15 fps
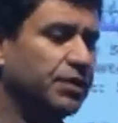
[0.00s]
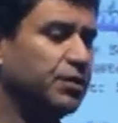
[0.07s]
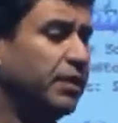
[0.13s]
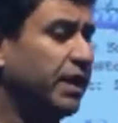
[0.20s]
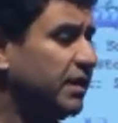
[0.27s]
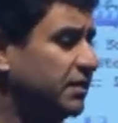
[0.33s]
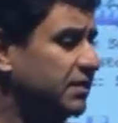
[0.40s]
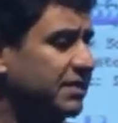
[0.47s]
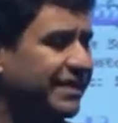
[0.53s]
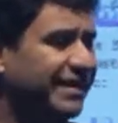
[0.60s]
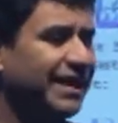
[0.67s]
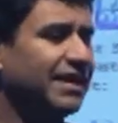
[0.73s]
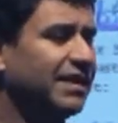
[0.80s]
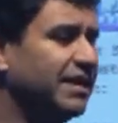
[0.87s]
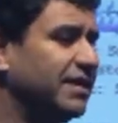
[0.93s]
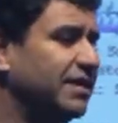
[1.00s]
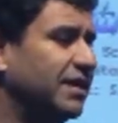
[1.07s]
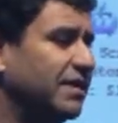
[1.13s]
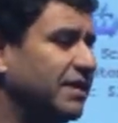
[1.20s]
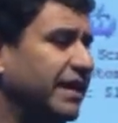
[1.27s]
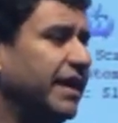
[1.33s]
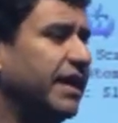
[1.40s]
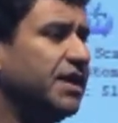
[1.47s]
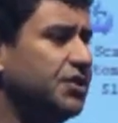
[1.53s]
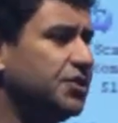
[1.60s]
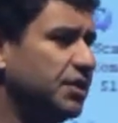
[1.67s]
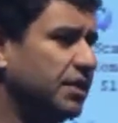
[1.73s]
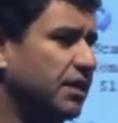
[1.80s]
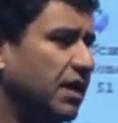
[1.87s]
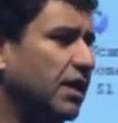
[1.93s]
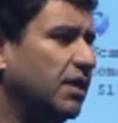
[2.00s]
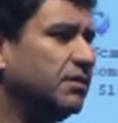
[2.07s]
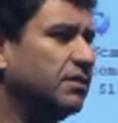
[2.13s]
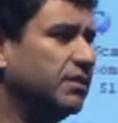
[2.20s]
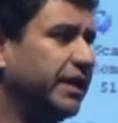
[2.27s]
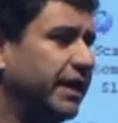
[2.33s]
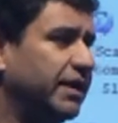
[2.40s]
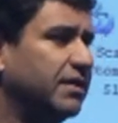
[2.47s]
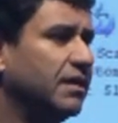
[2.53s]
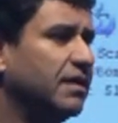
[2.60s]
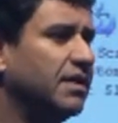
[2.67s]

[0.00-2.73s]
you are not telling the engine how to get